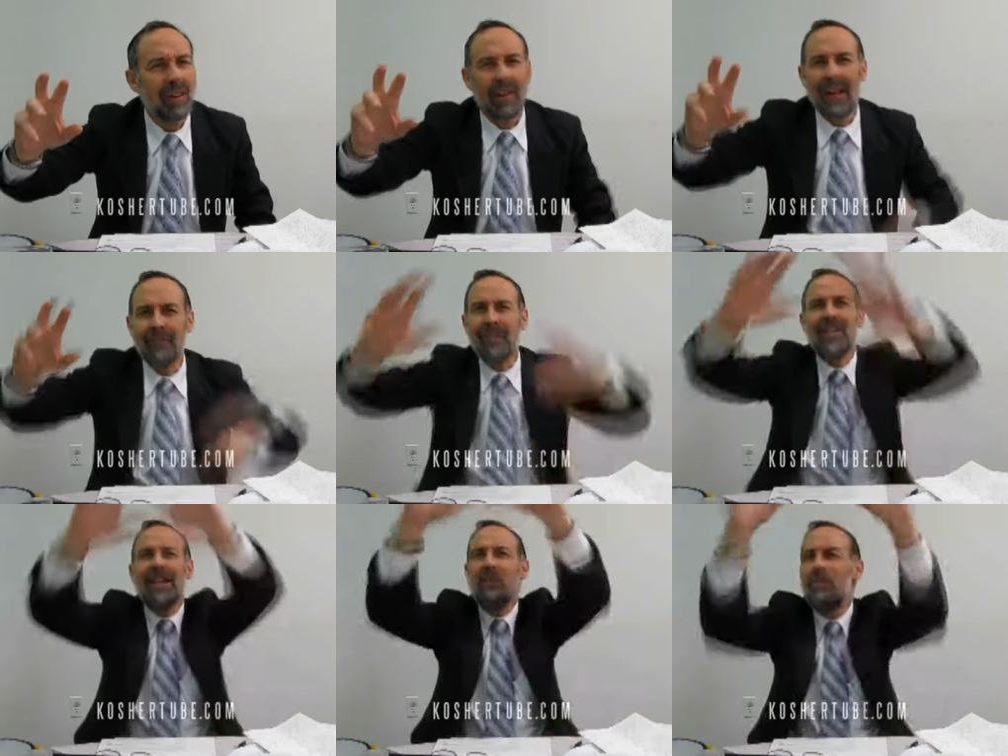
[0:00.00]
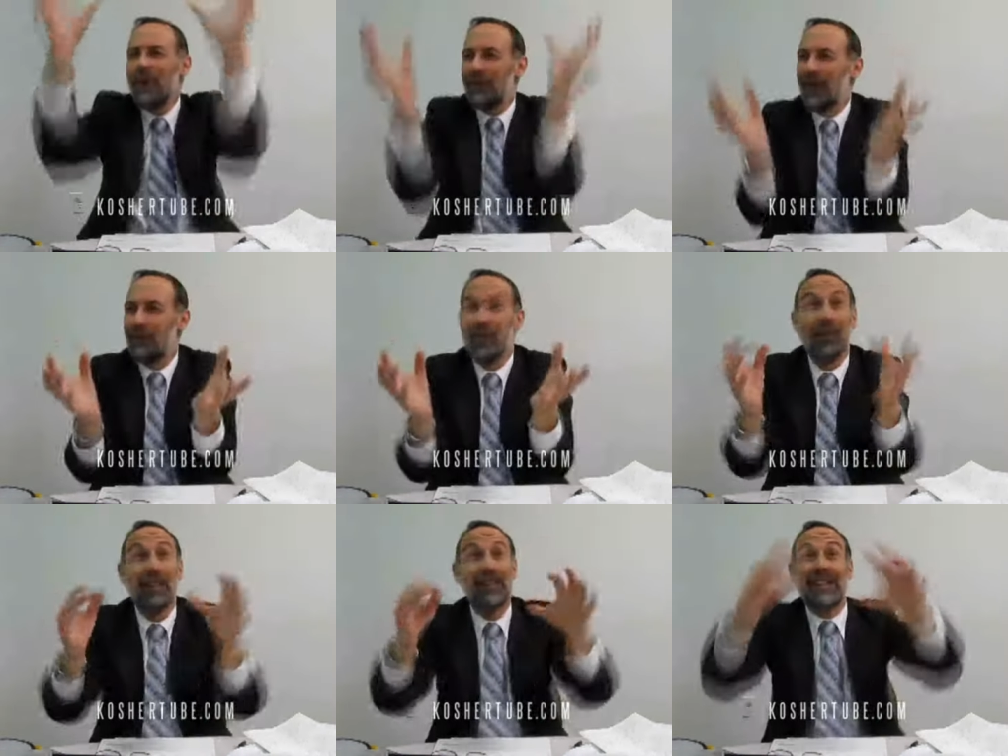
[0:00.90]
everything that you built up, you're
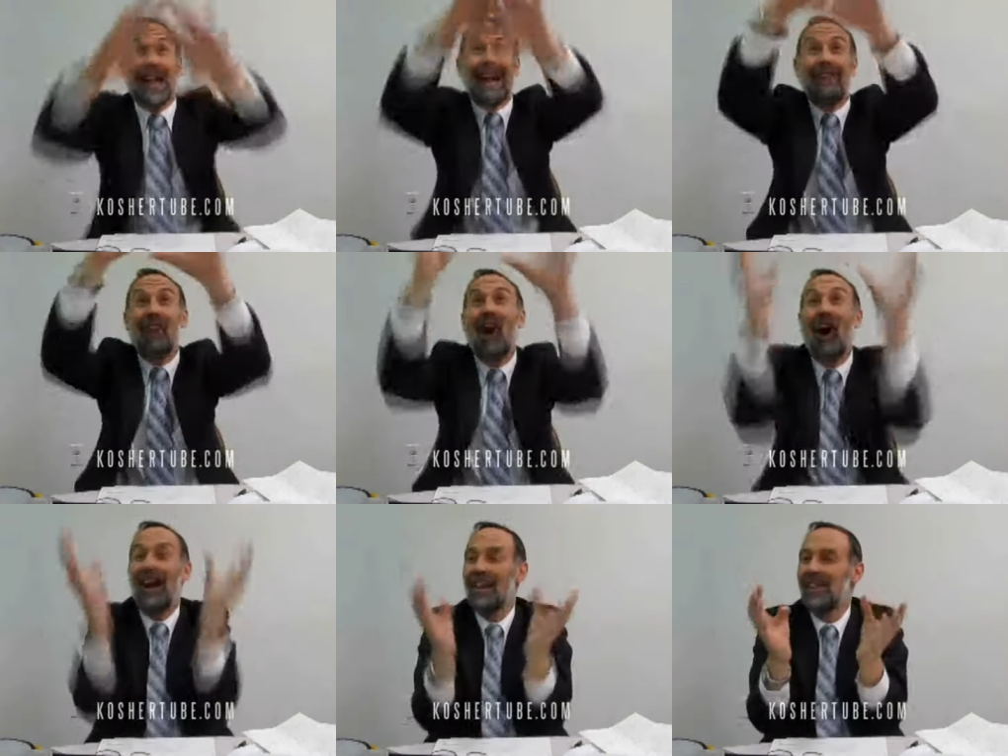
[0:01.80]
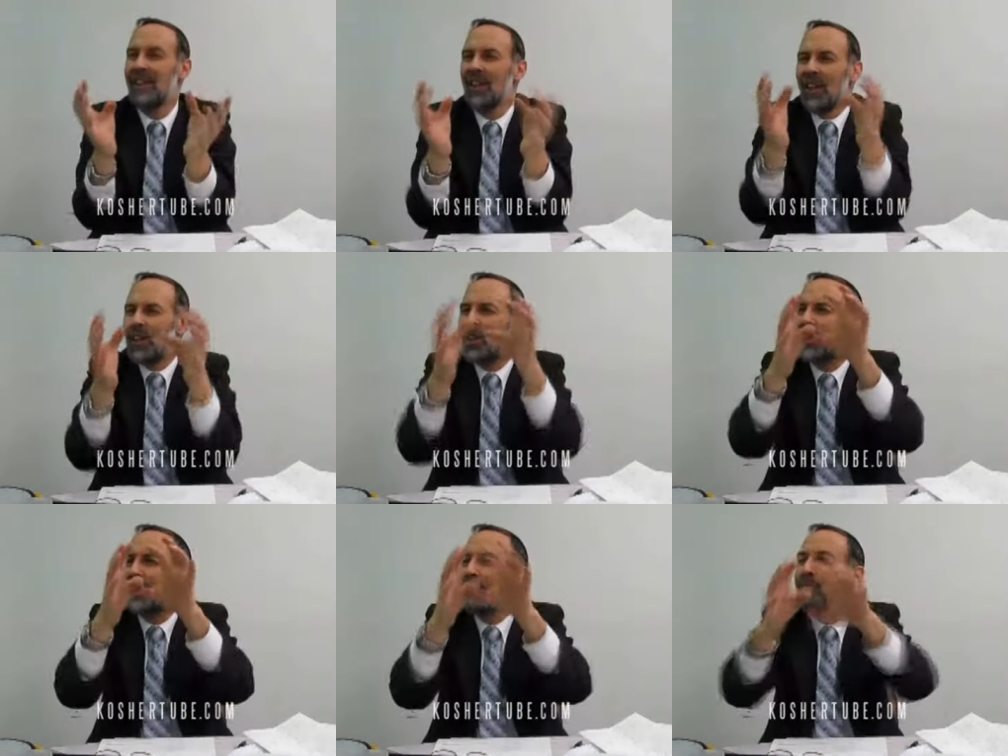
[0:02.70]
the stack of cards, just
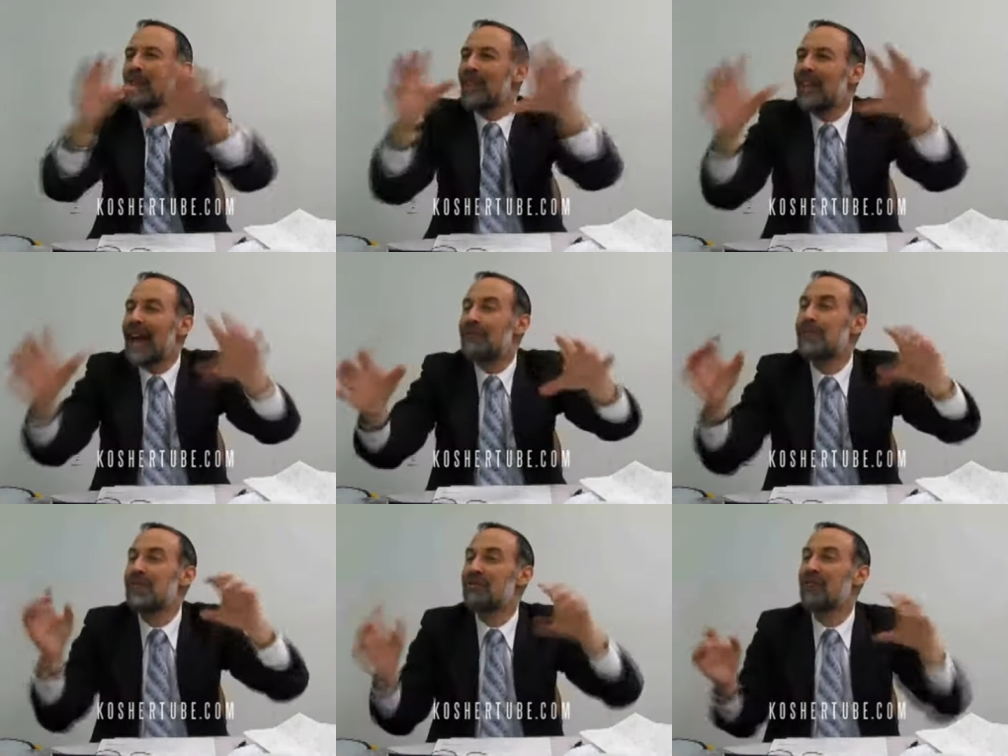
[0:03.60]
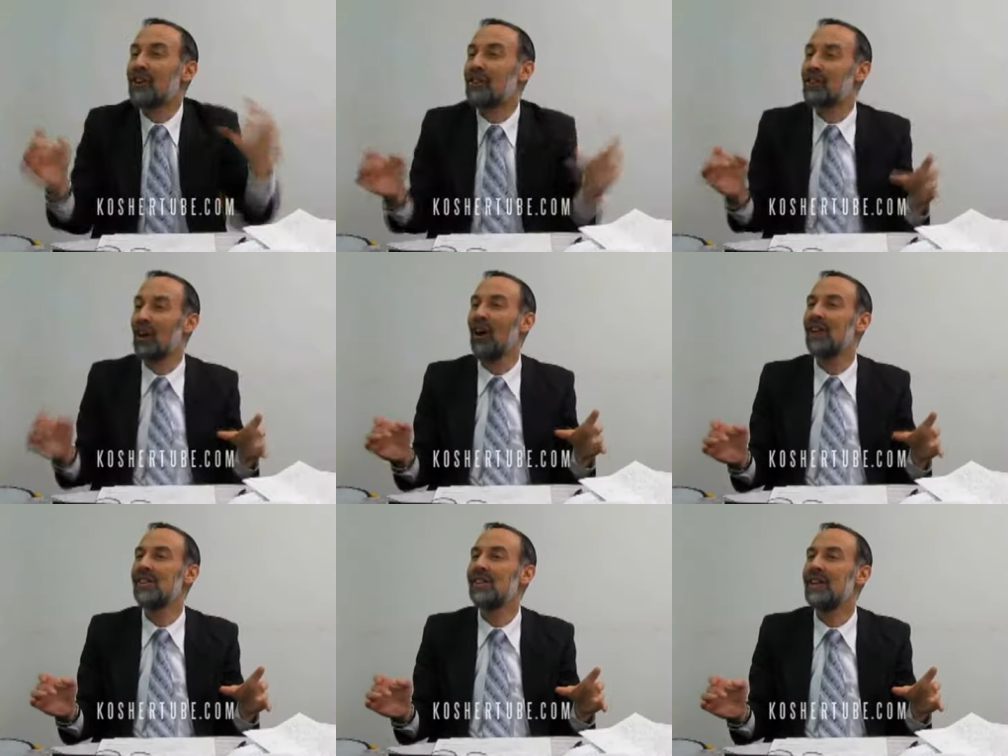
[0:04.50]
simply collapses in front of your
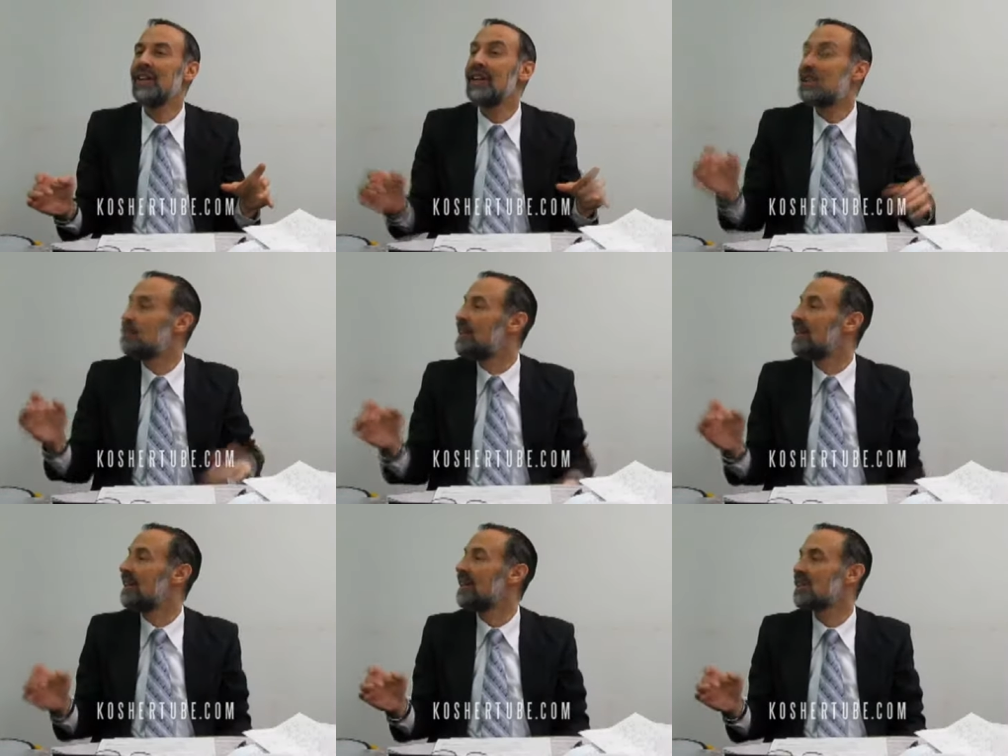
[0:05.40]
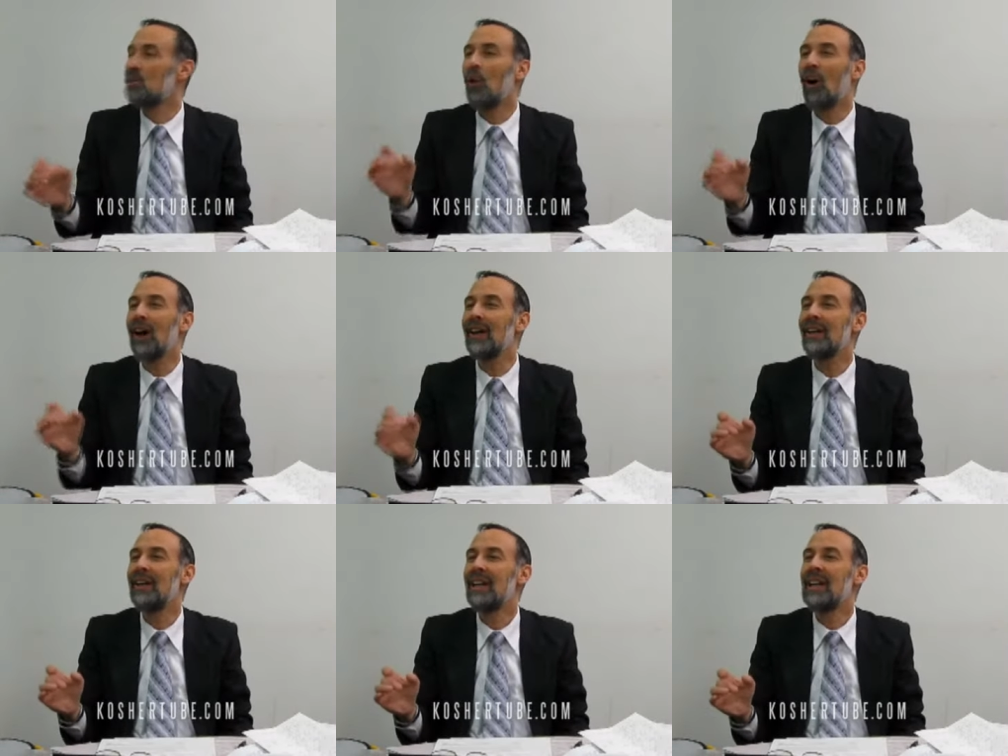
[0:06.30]
eyes. It's meaningless. Why?
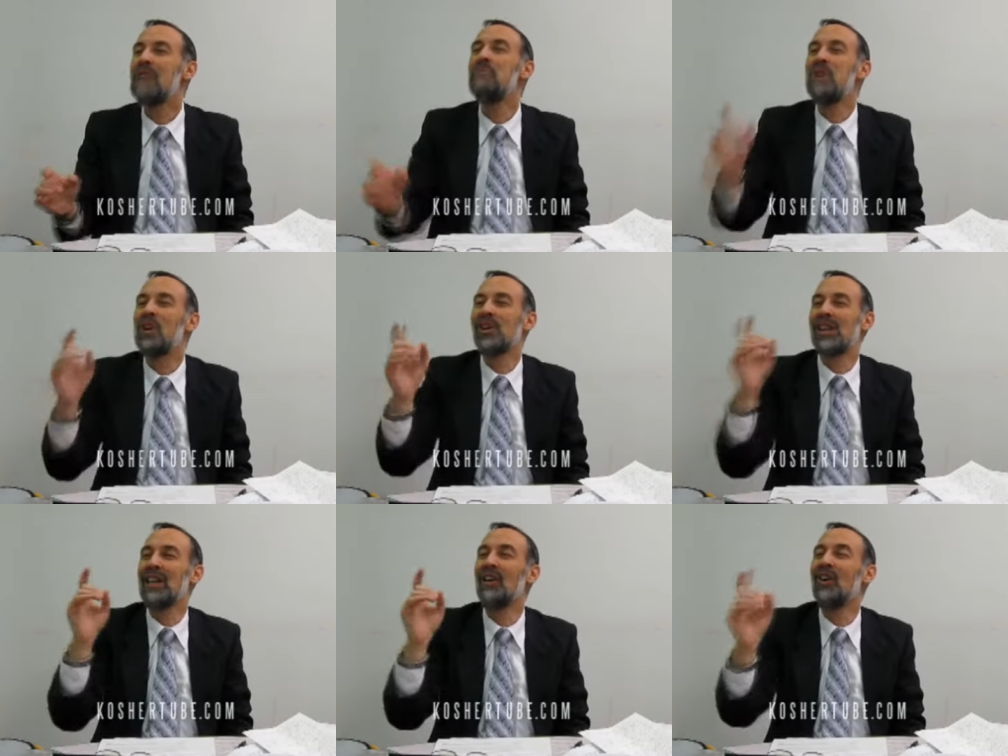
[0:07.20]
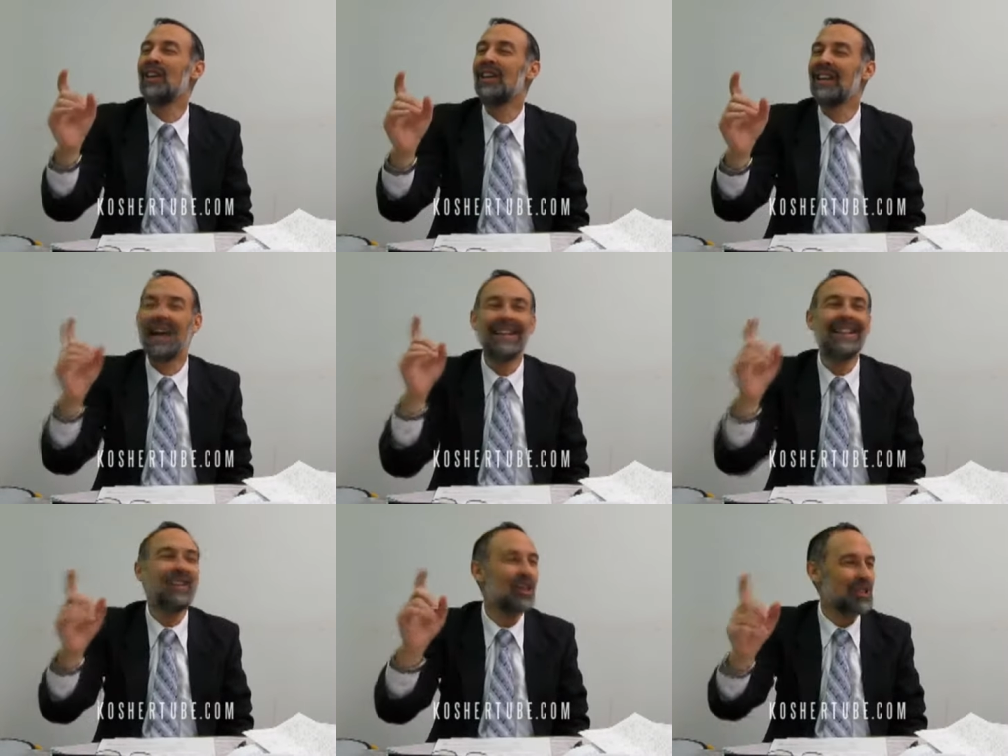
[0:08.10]
Because Anochi, Ani
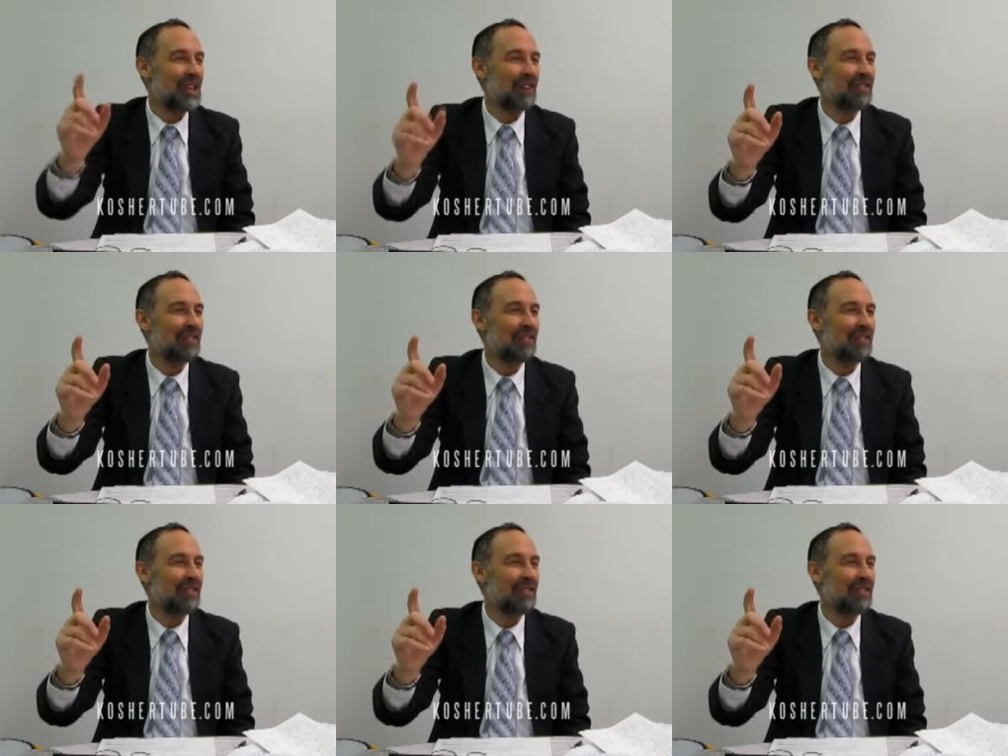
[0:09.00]
Yosef.